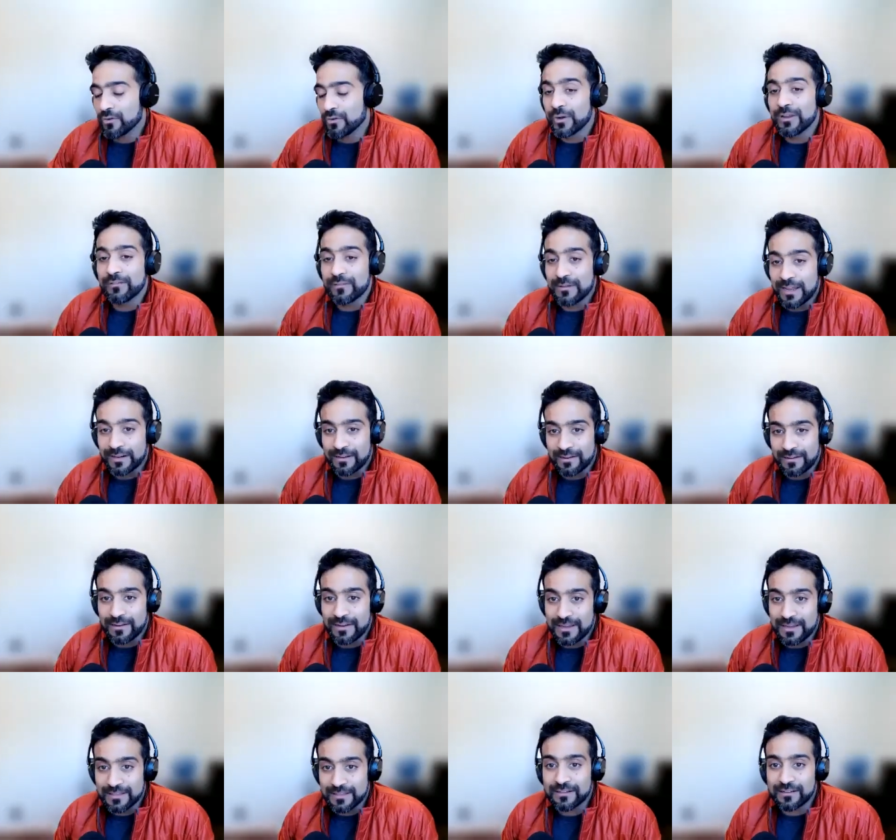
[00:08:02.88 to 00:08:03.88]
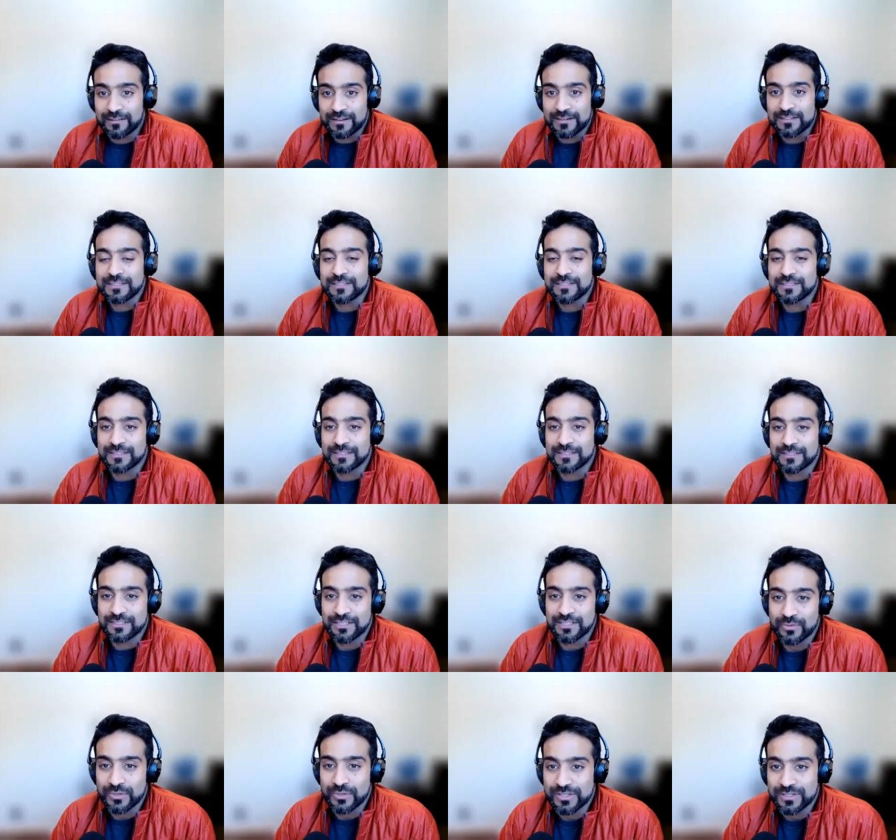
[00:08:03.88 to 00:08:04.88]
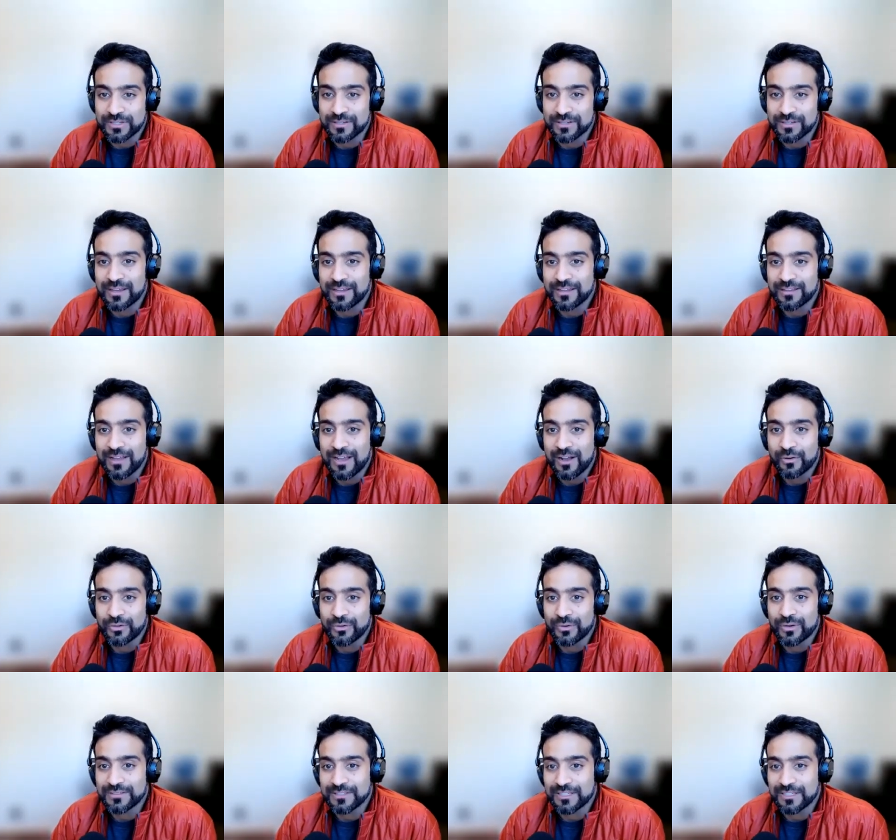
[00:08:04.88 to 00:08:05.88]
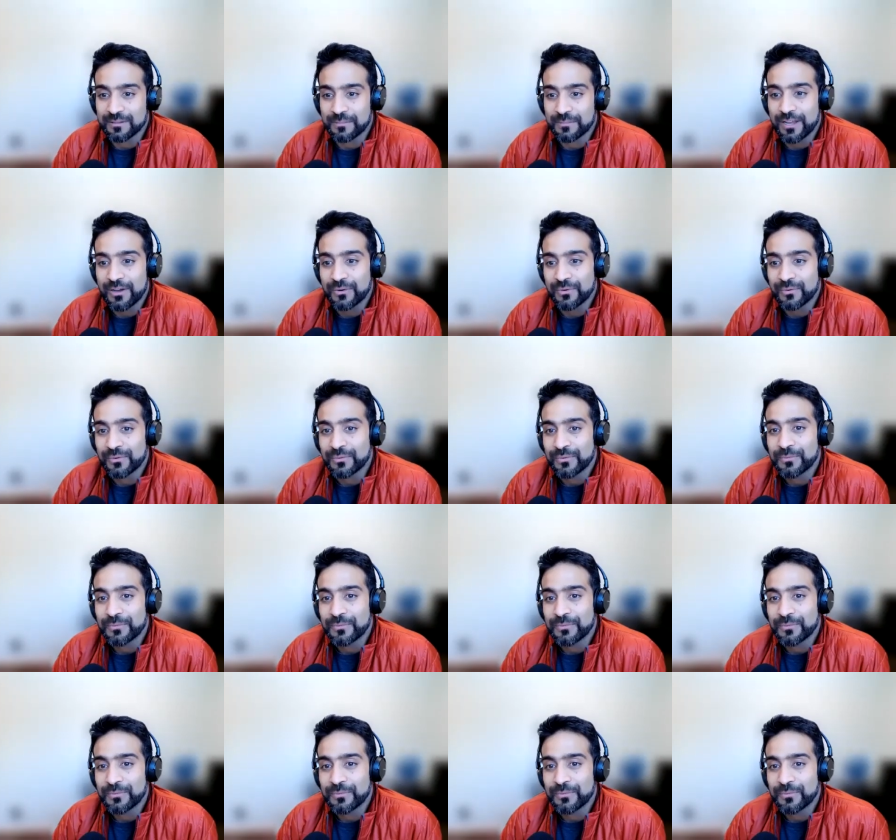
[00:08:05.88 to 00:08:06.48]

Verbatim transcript: going like in the current situation, like how you are set up now.